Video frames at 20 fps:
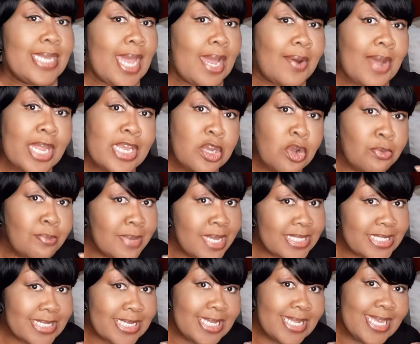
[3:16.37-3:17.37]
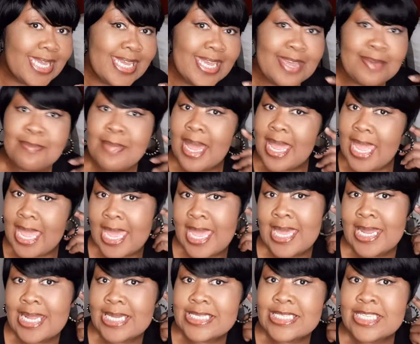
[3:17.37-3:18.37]
Now, I know mentally in my
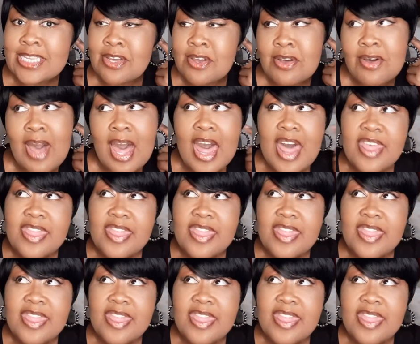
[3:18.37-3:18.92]
head, I still